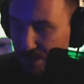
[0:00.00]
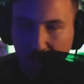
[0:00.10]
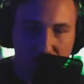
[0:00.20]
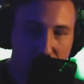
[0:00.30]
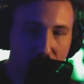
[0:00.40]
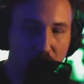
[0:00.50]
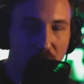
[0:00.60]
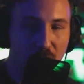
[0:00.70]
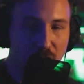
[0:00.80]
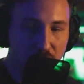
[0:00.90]
So,
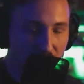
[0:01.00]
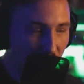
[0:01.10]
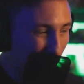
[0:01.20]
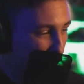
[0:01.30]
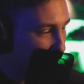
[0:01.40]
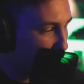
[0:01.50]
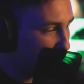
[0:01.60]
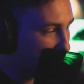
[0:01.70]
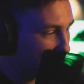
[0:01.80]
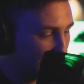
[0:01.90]
so I want to
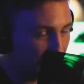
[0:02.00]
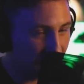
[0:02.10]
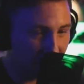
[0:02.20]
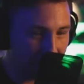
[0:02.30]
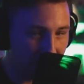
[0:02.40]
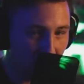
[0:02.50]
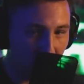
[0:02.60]
point out that